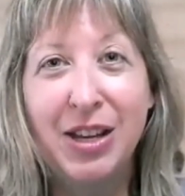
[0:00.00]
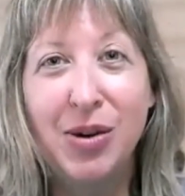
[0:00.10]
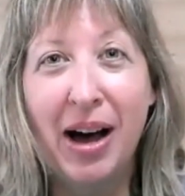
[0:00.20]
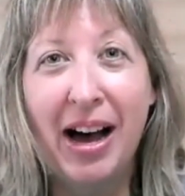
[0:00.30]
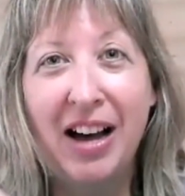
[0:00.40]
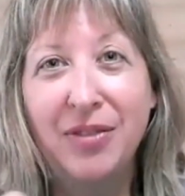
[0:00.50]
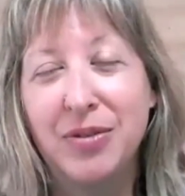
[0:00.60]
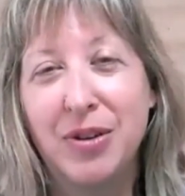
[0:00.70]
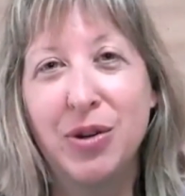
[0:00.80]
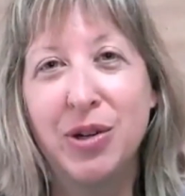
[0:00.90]
that you
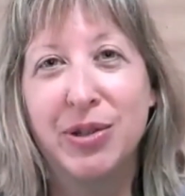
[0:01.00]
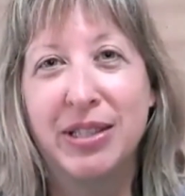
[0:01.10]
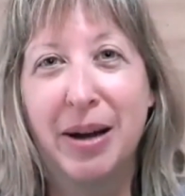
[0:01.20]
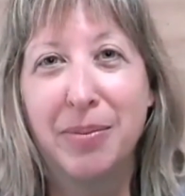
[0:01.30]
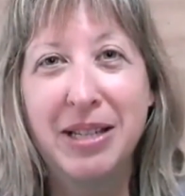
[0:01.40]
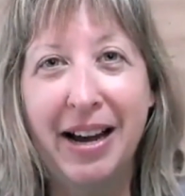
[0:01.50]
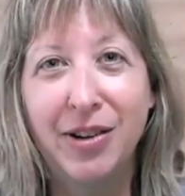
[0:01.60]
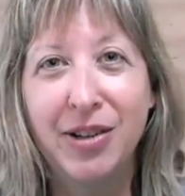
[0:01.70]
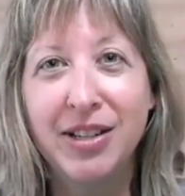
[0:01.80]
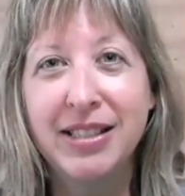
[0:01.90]
have if you use
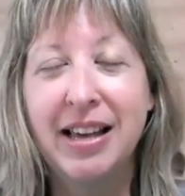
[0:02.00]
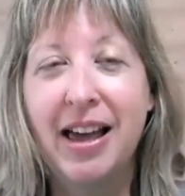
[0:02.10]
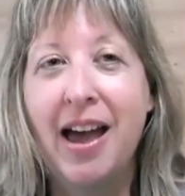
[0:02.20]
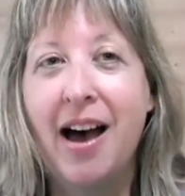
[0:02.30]
subtitles.